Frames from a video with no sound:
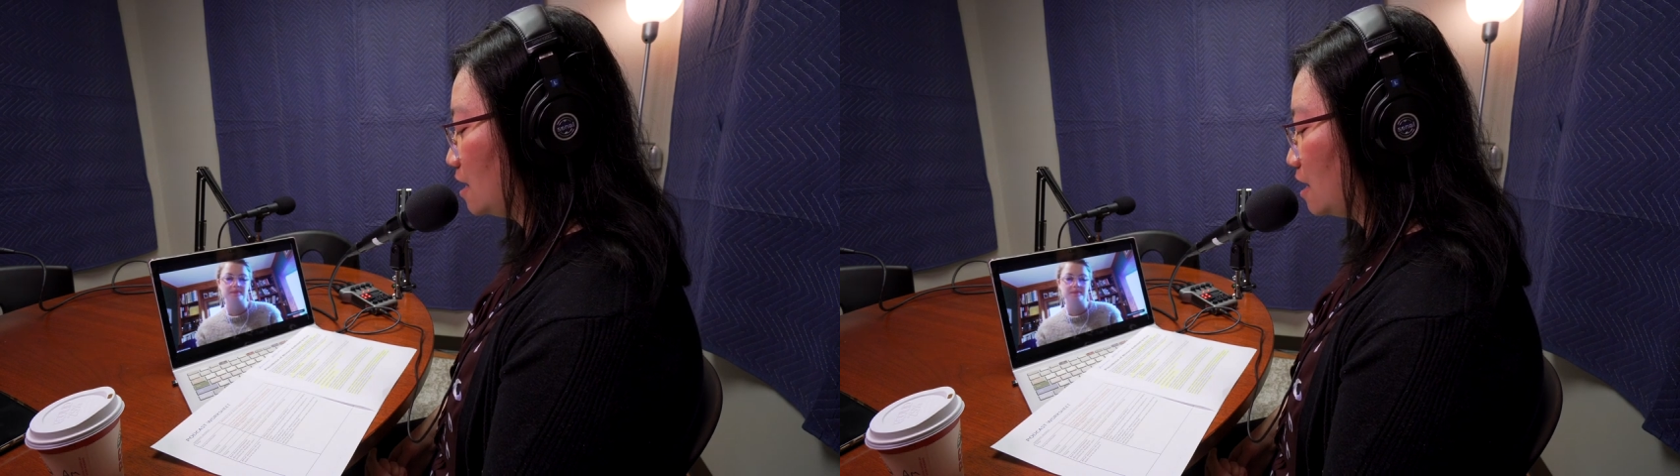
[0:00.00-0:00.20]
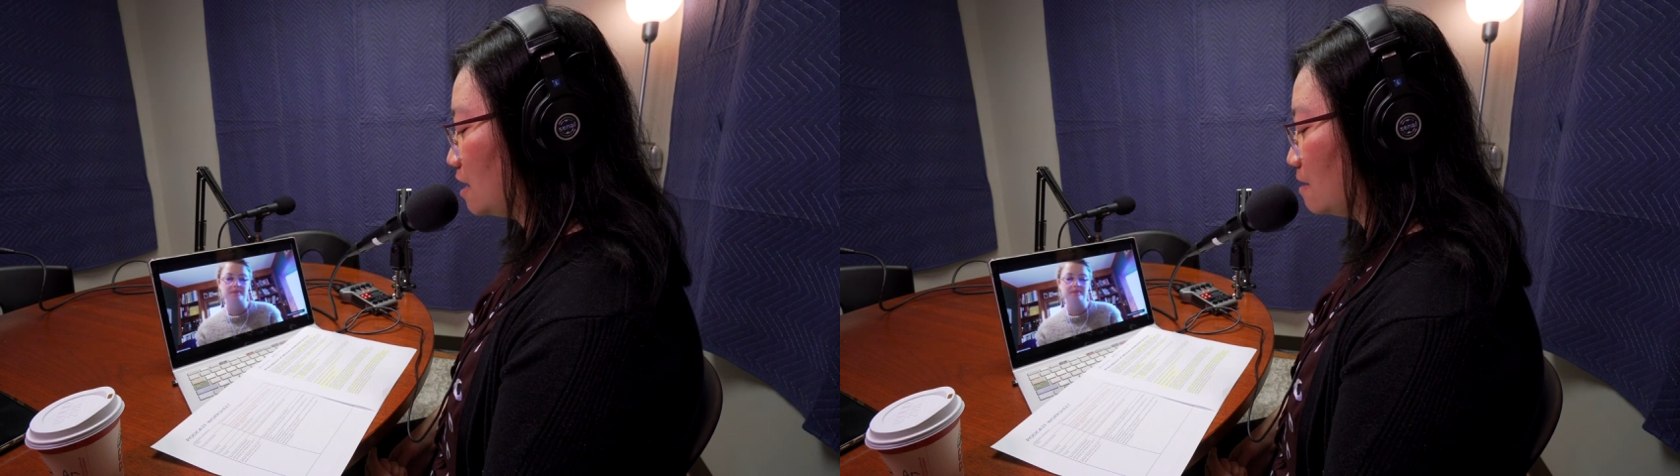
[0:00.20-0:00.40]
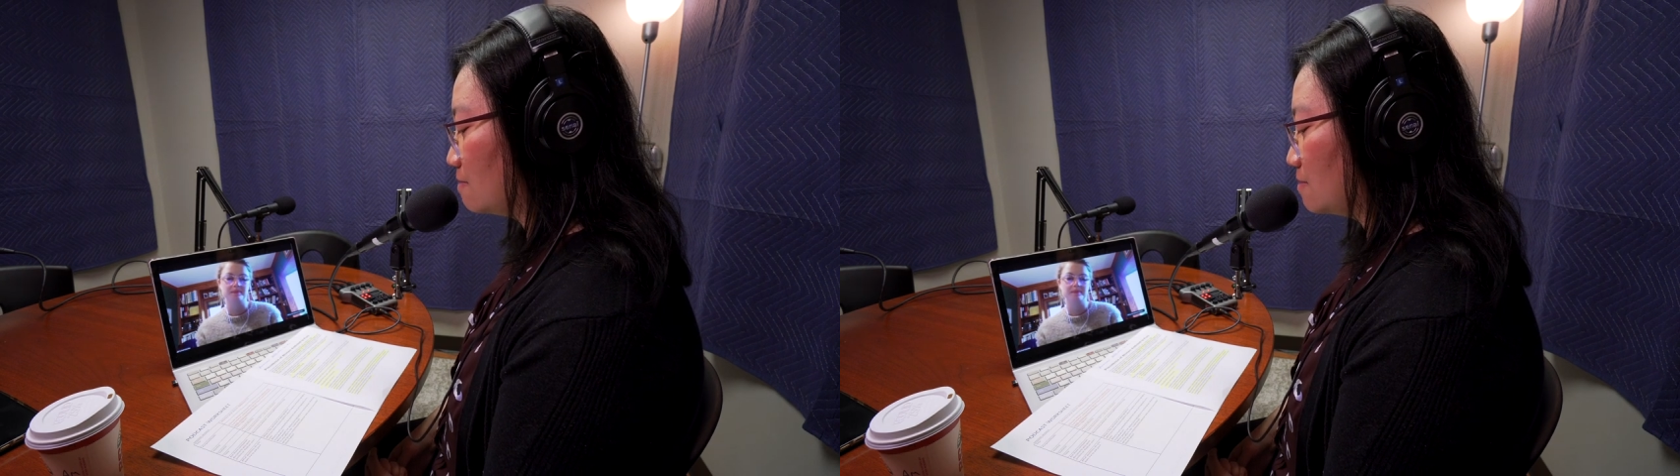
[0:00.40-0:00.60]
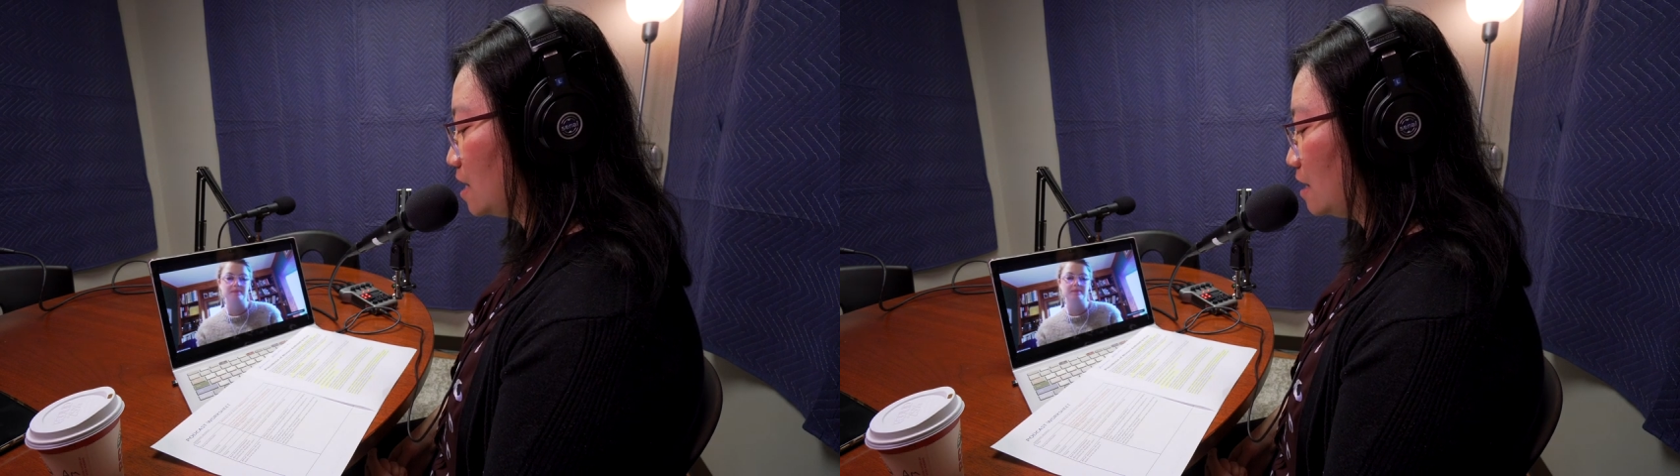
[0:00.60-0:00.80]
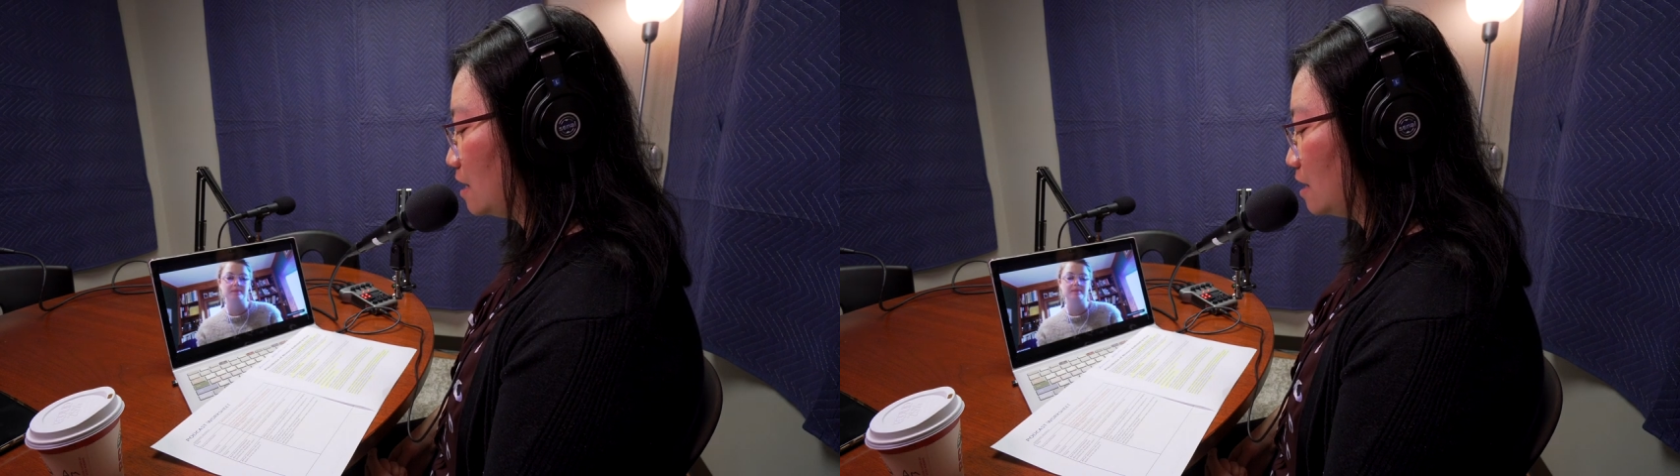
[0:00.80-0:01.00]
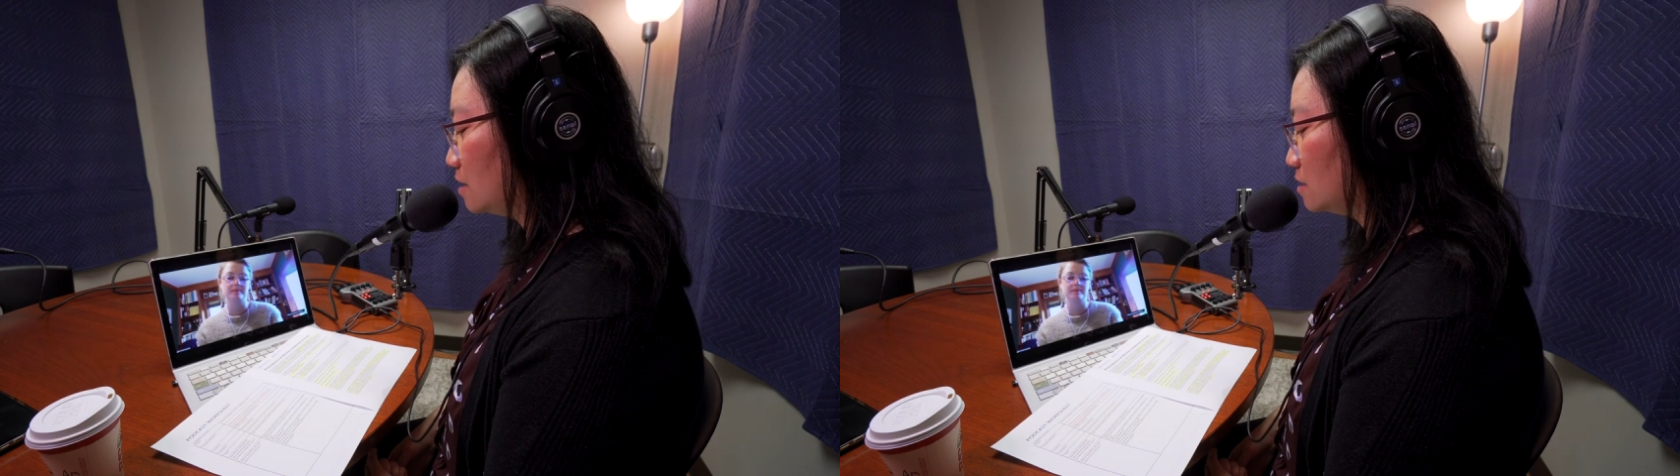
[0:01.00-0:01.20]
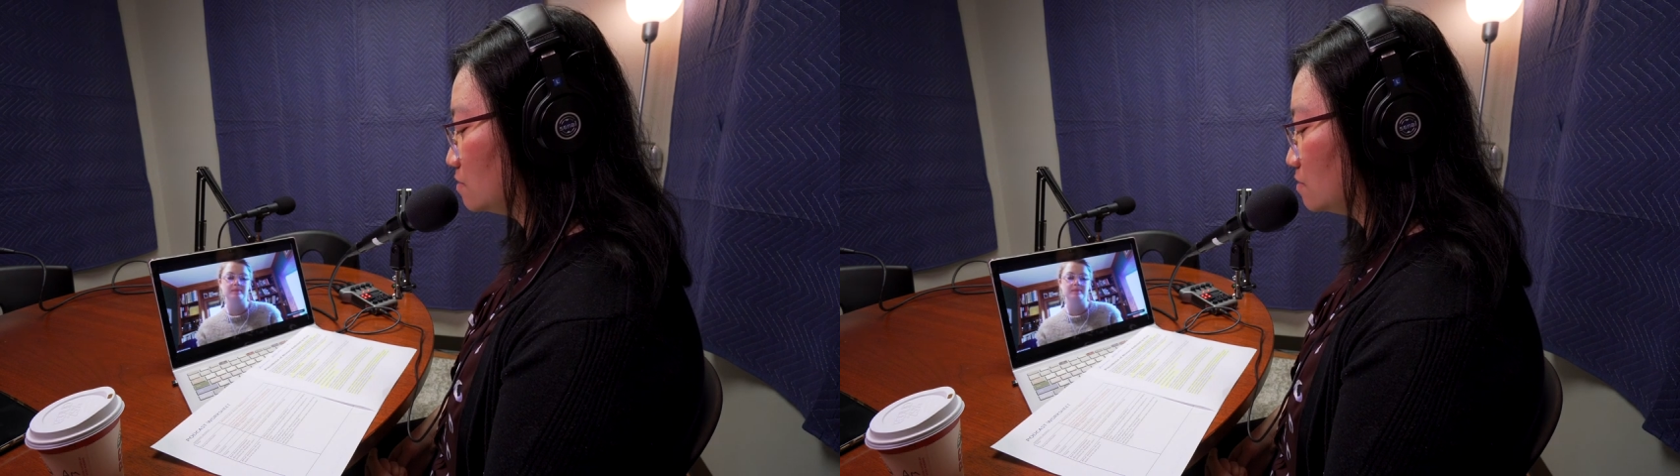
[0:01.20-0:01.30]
um, and